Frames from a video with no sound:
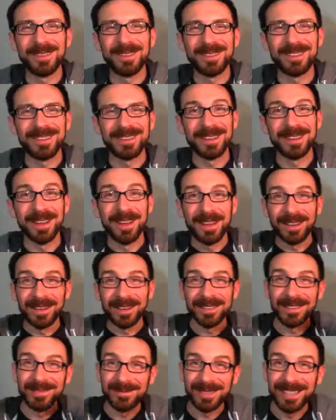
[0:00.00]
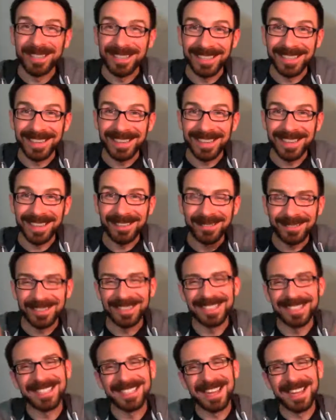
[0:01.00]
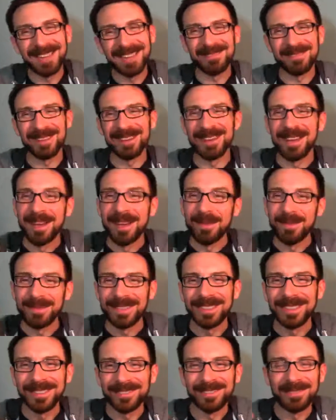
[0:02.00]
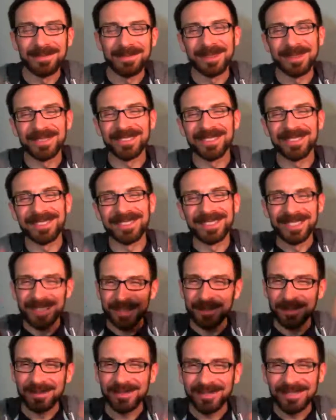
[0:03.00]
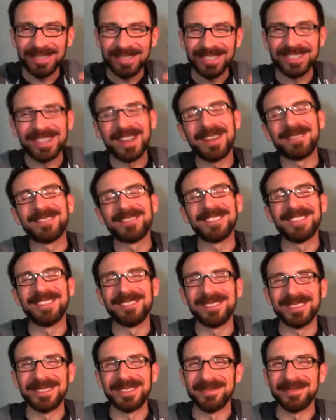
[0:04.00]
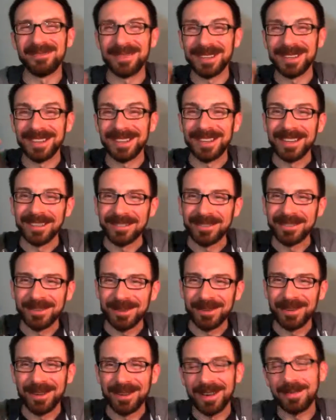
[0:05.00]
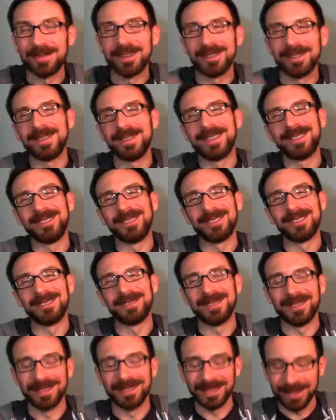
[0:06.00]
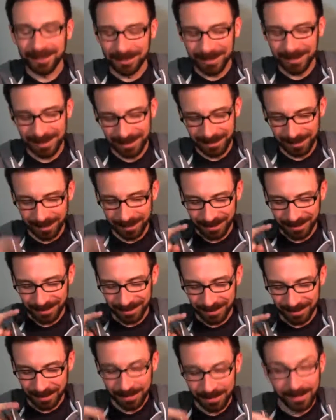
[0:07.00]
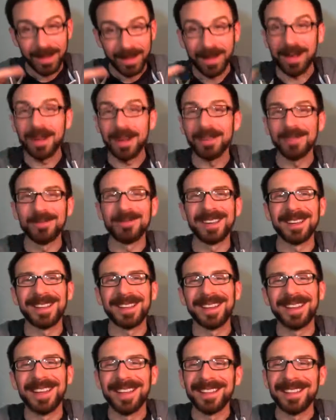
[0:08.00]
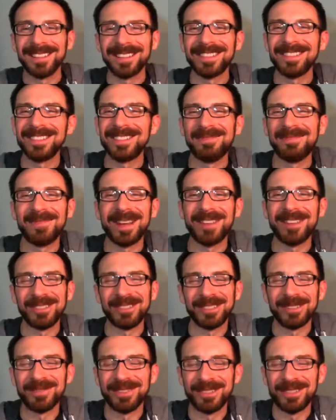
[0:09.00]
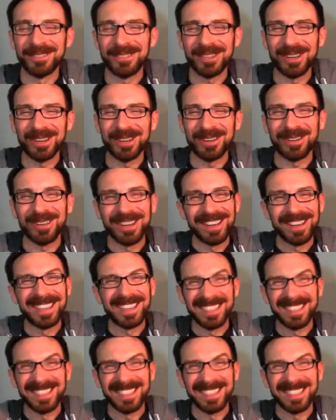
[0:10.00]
weirder, because I'm like, I gotta look at the camera, but then there's a person who's just off-center a little bit, so I'm gonna be looking around like a crazy person. Either way, this is the magic of the show.